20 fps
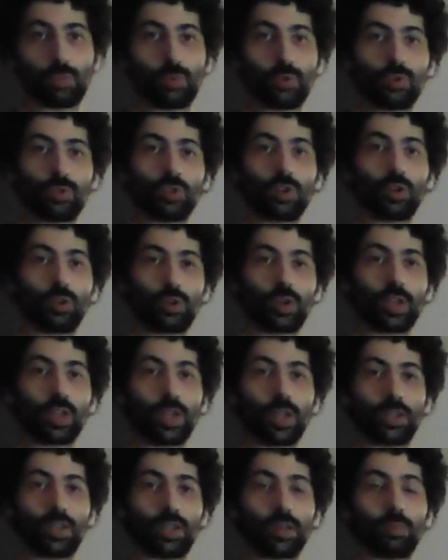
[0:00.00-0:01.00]
the person
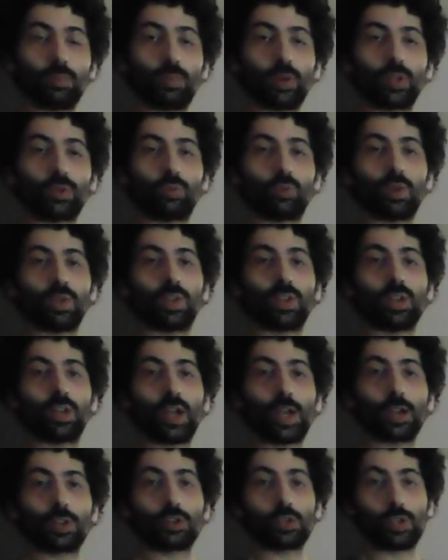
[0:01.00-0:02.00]
looking at them, but when
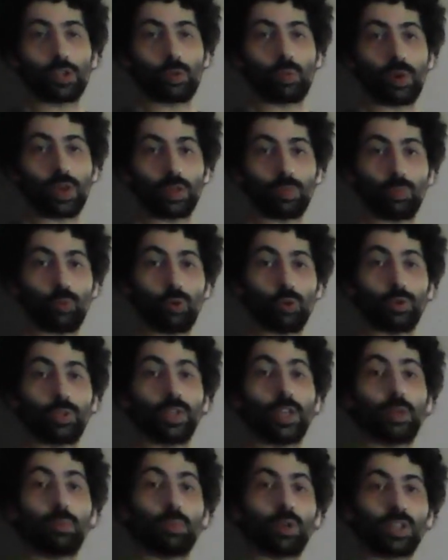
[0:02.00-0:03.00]
they're actually quite
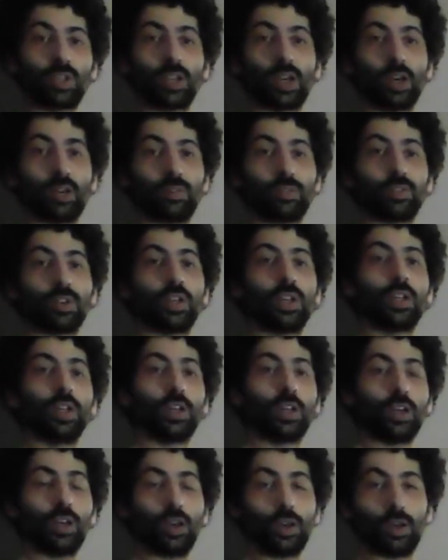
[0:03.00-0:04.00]
bored, they might have
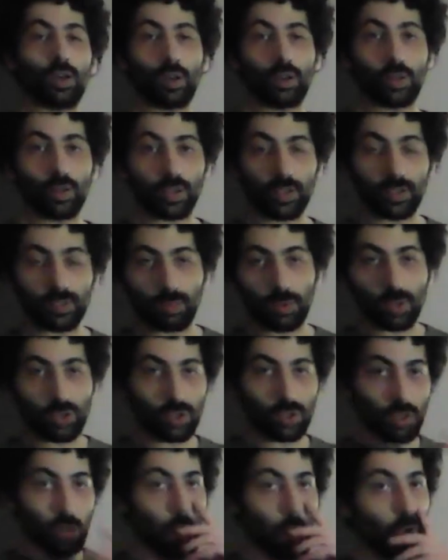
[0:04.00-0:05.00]
an
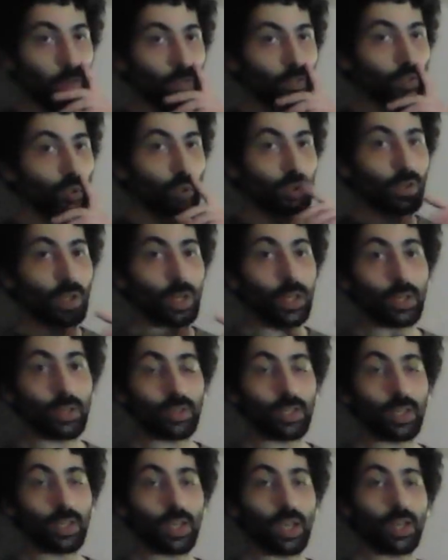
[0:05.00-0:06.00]
expression of
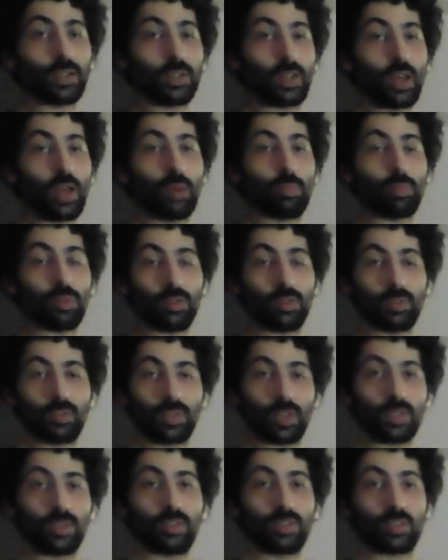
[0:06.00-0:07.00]
neutrality and
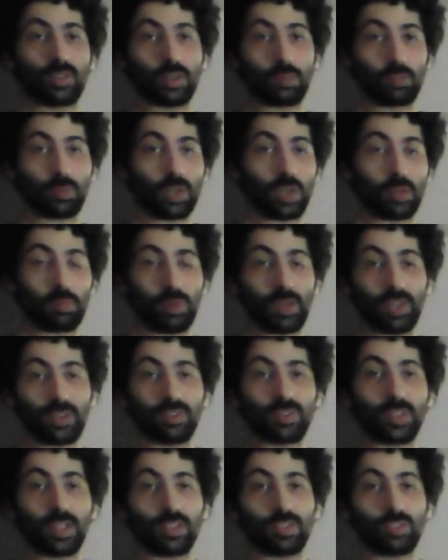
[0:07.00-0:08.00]
happiness at the same time
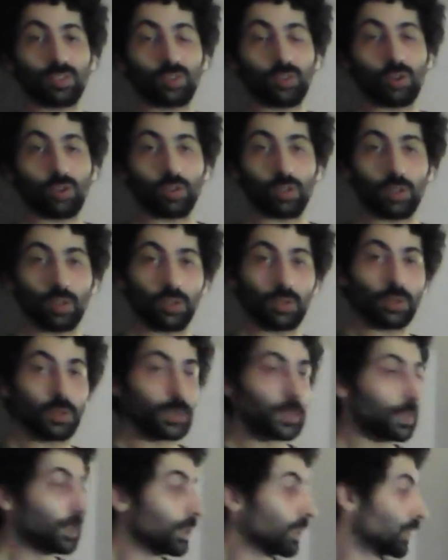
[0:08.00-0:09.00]
as they struggle.
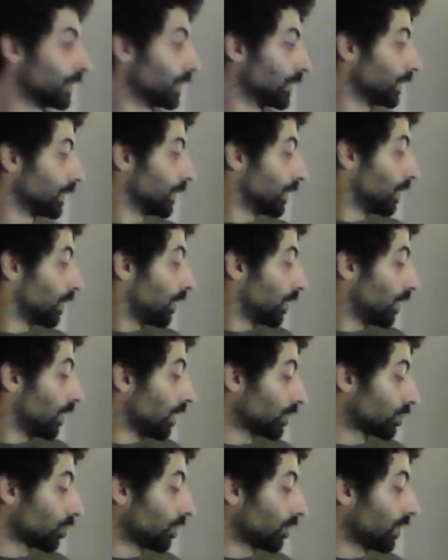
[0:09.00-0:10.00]

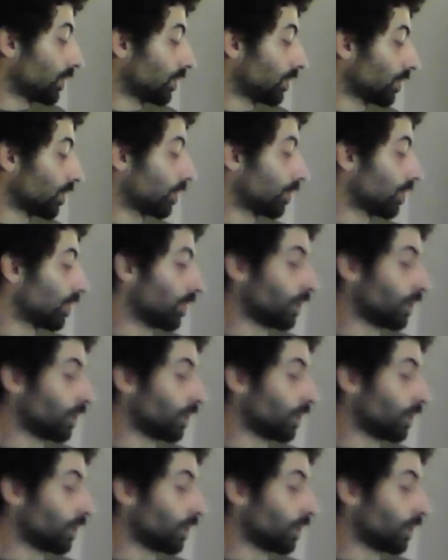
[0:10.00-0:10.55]
So these are